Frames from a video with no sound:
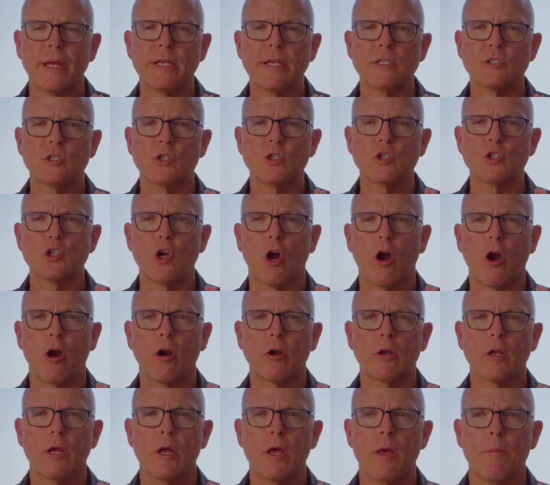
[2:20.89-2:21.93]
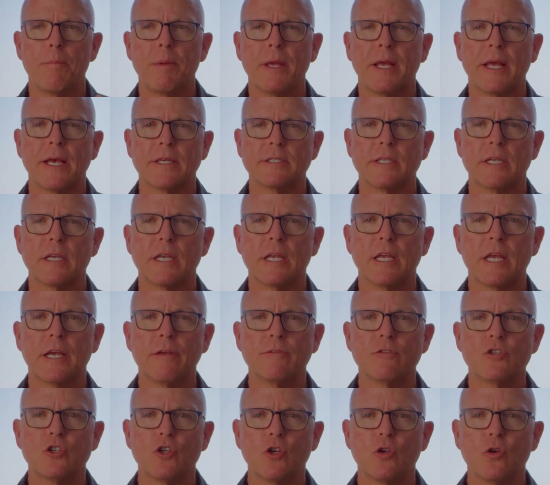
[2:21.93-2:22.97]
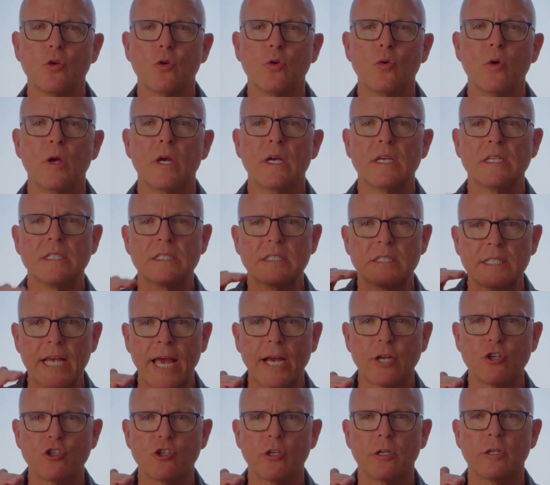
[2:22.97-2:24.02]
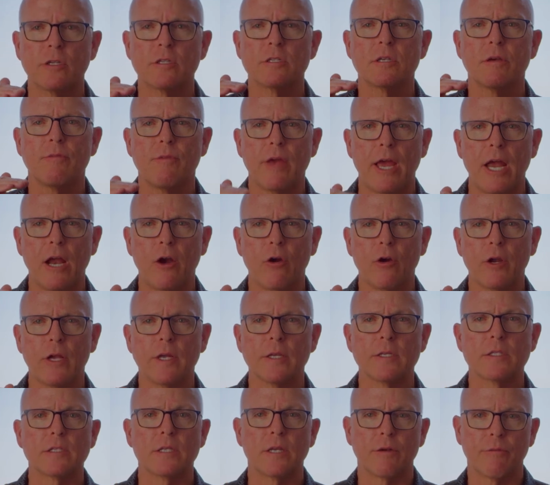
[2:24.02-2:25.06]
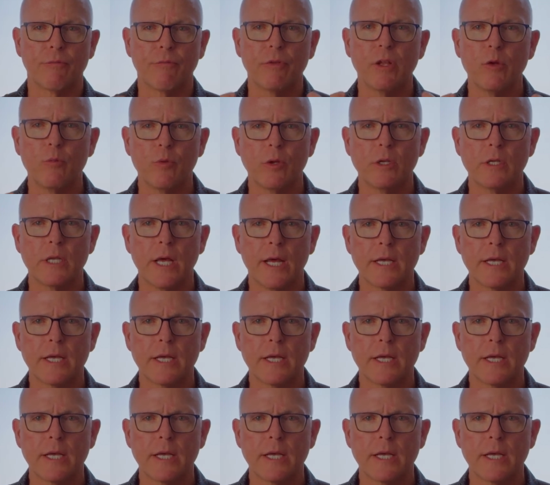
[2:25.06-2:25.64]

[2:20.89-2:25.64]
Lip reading: place to start because it gives you sections of areas that Fleetwood